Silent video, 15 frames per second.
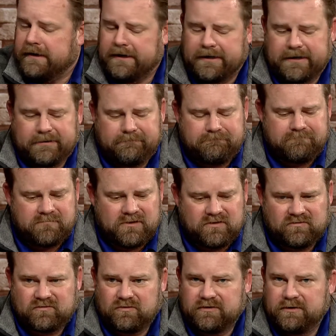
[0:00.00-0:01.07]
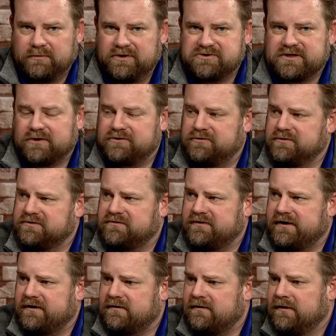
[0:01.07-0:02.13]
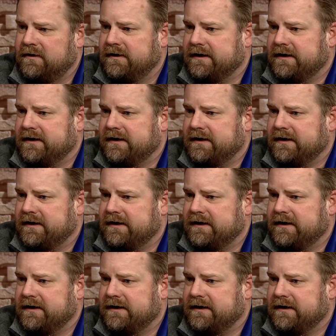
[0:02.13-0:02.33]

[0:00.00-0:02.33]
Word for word: Um, you can certainly reach out to us there.